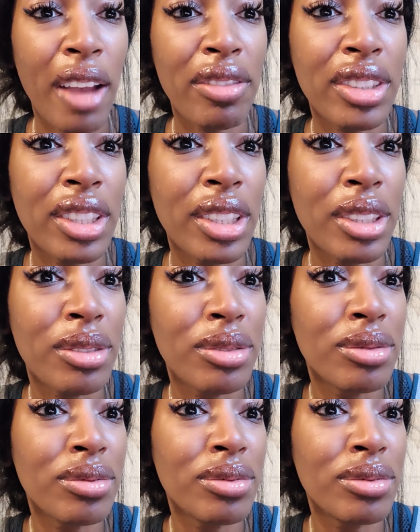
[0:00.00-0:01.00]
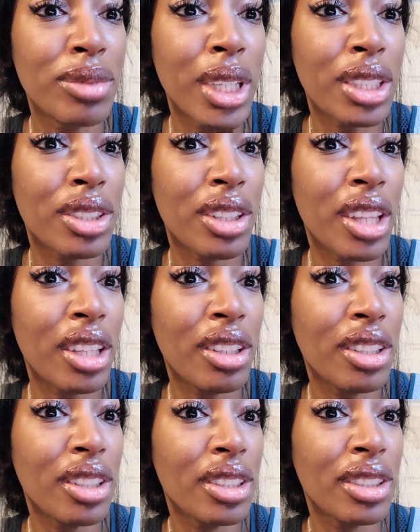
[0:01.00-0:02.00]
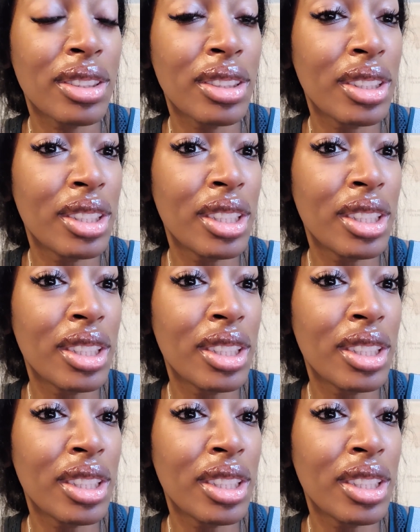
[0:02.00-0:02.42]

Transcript: have to make sure they look